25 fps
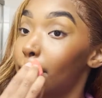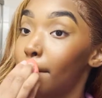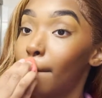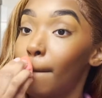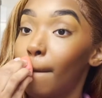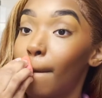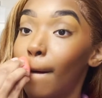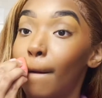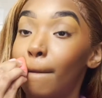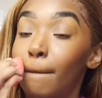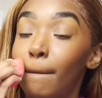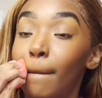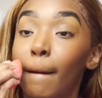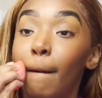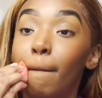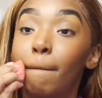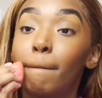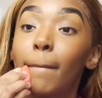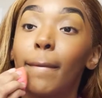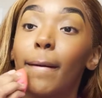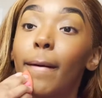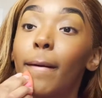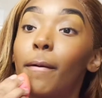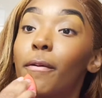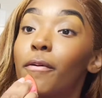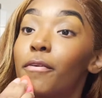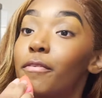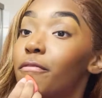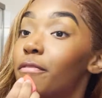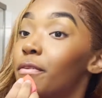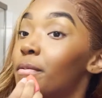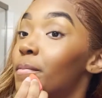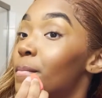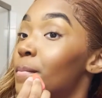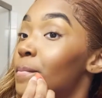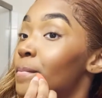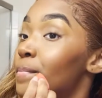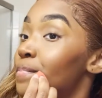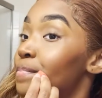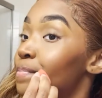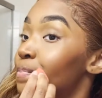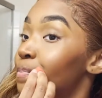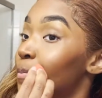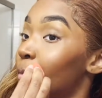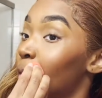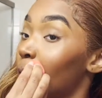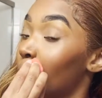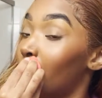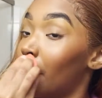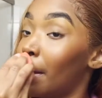Around my mouth.
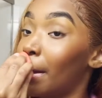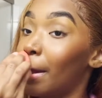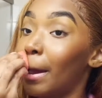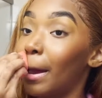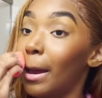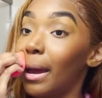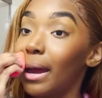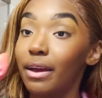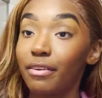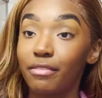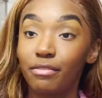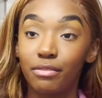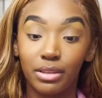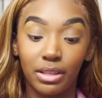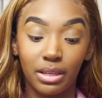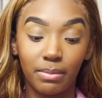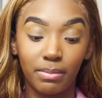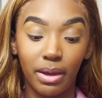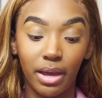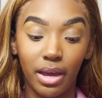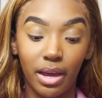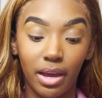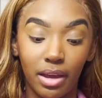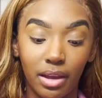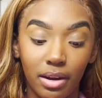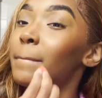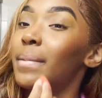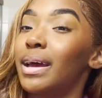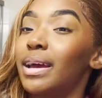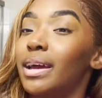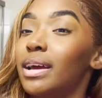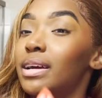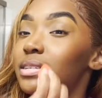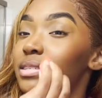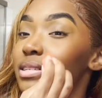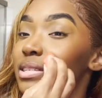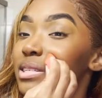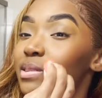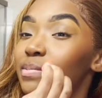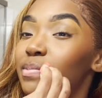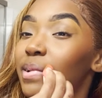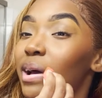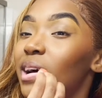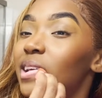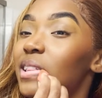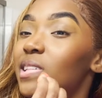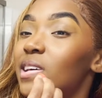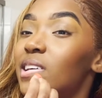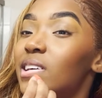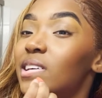I have really bad, I guess it's
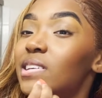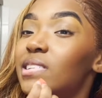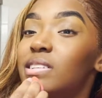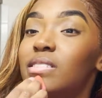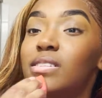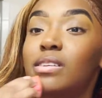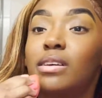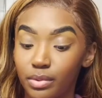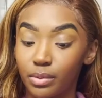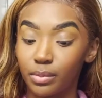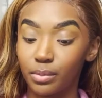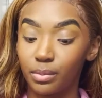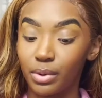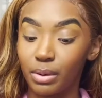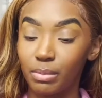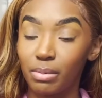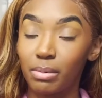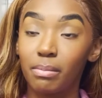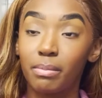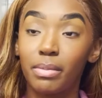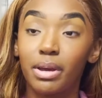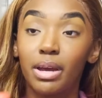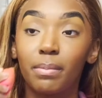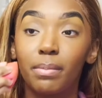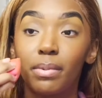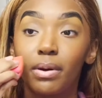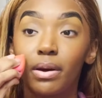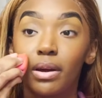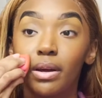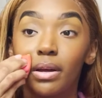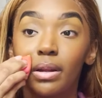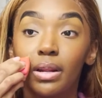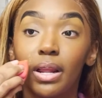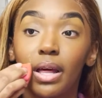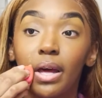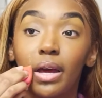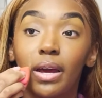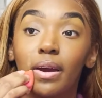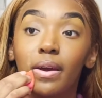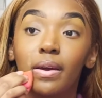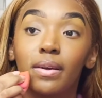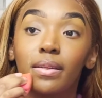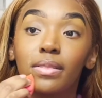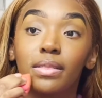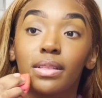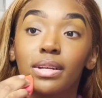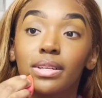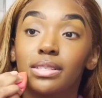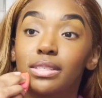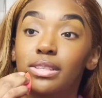smile lines. When I put makeup on, like
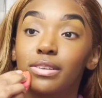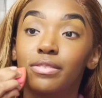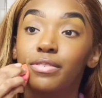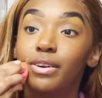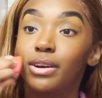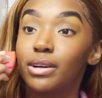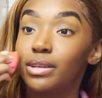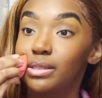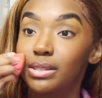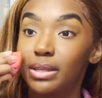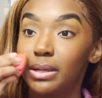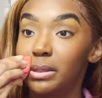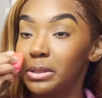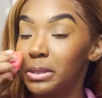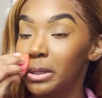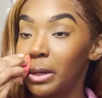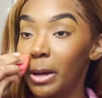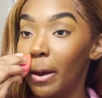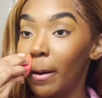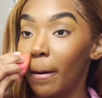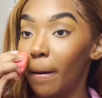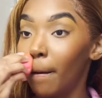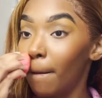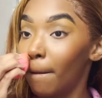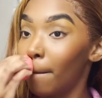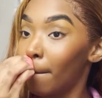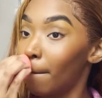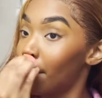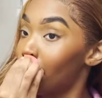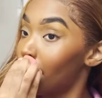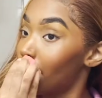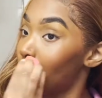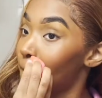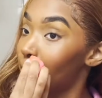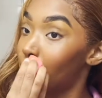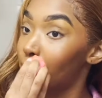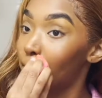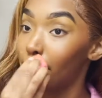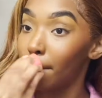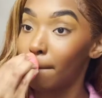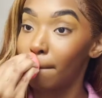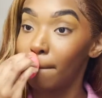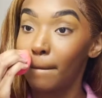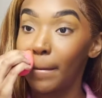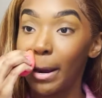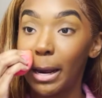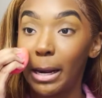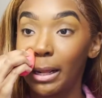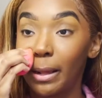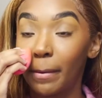that's the first thing to go.
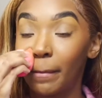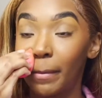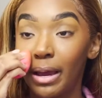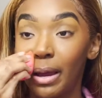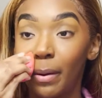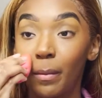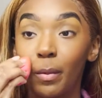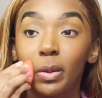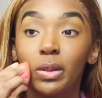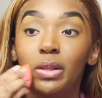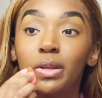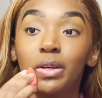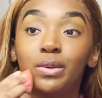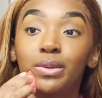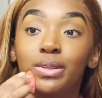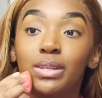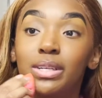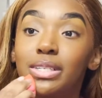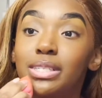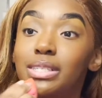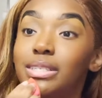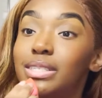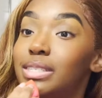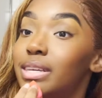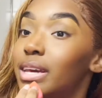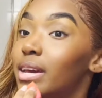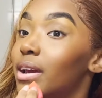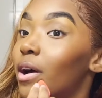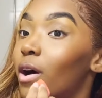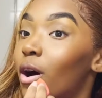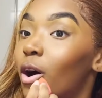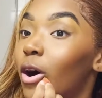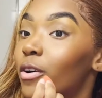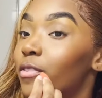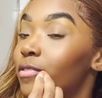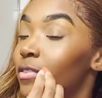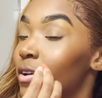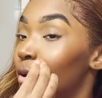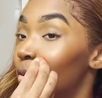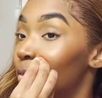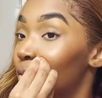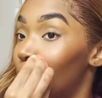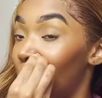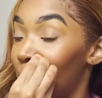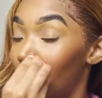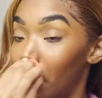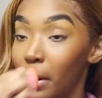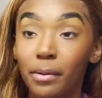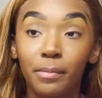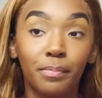Like the makeup will literally just take off and
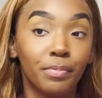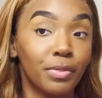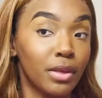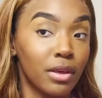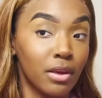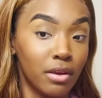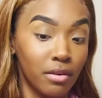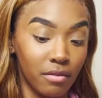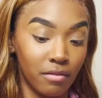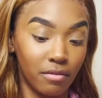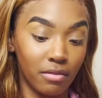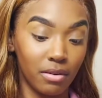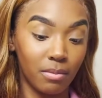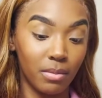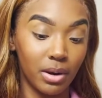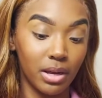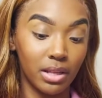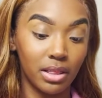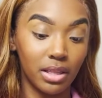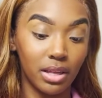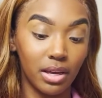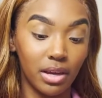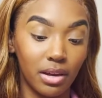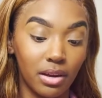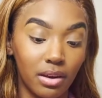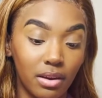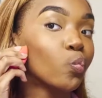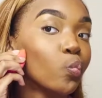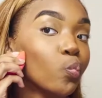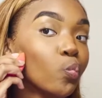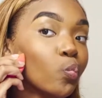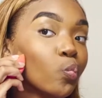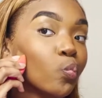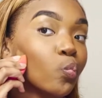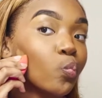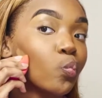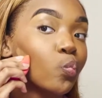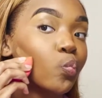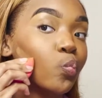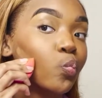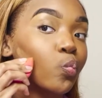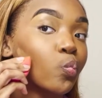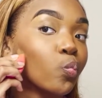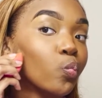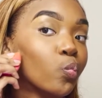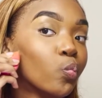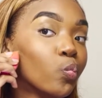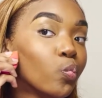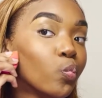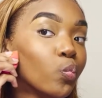run from right there.
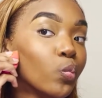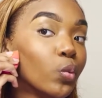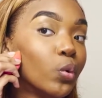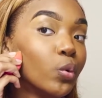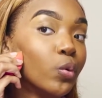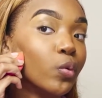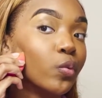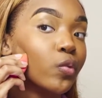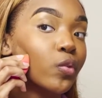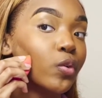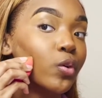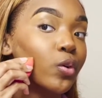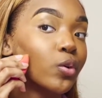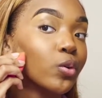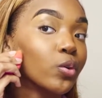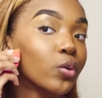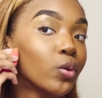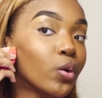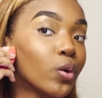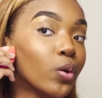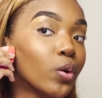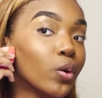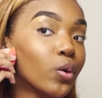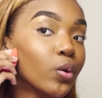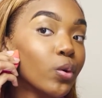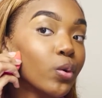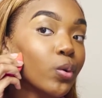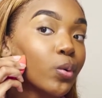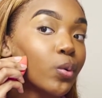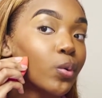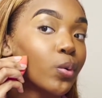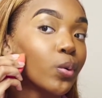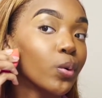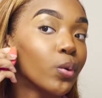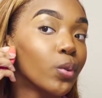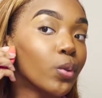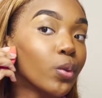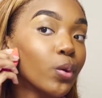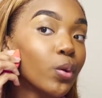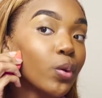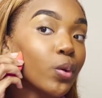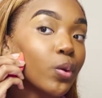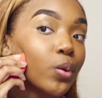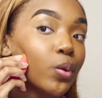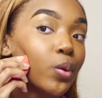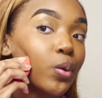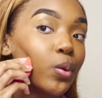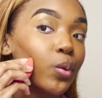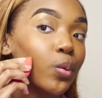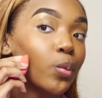Reverse contour
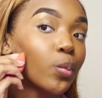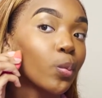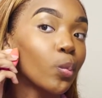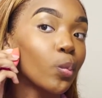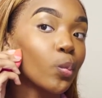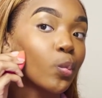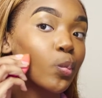thing.